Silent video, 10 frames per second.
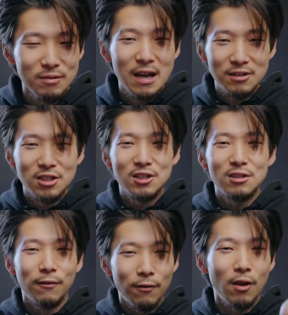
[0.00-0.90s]
yeah,
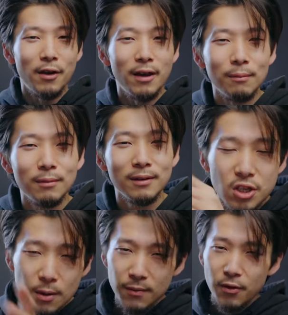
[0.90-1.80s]
just follow him.
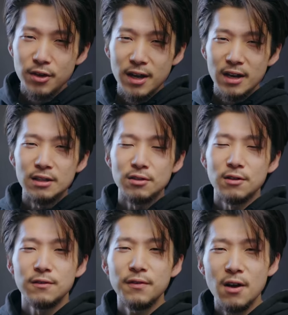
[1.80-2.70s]
So before you get into
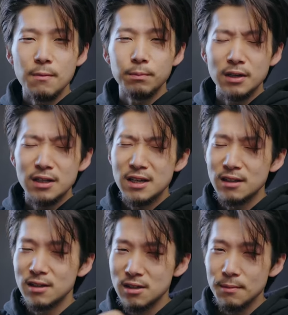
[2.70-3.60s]
this video, please
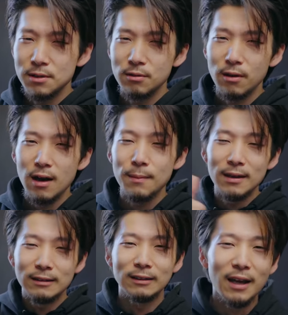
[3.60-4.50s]
hit the subscribe
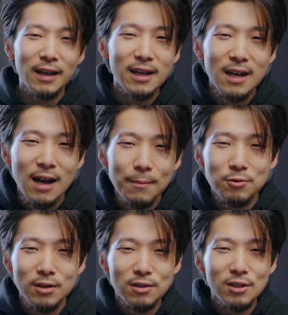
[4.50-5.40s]
and like.
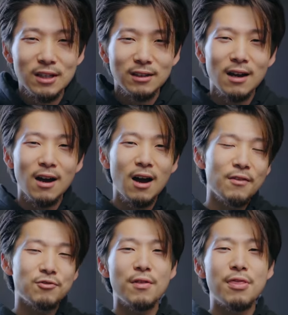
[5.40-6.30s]
I'm trying to hit the one
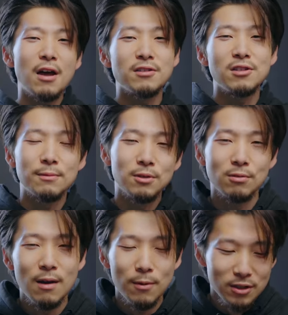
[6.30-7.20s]
hundred thousand
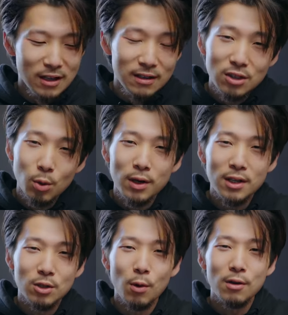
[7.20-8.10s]
subscribers in
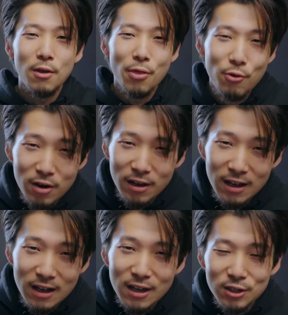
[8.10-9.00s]
twenty
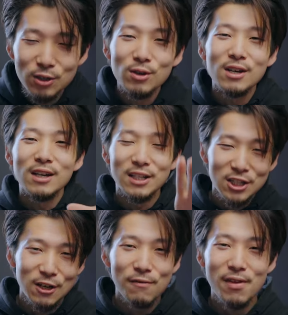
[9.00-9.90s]
twenty-three. To
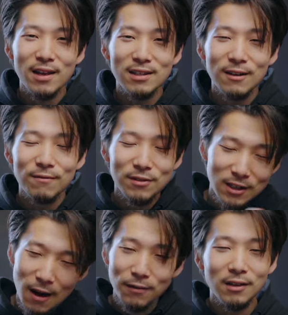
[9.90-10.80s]
achieve that,
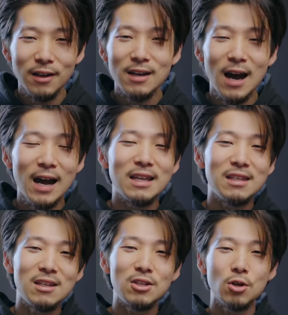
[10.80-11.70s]
definitely I
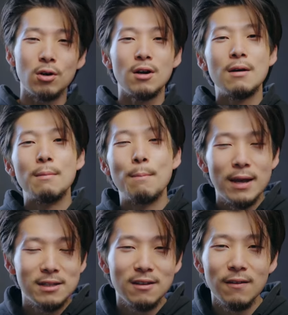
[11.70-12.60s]
need your
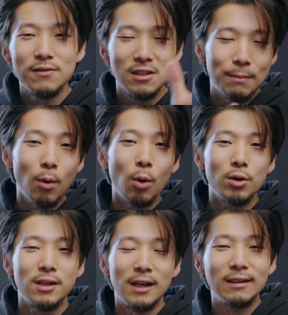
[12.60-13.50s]
massive
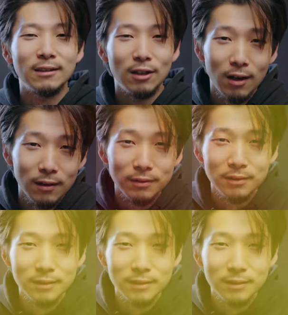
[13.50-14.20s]
support and love.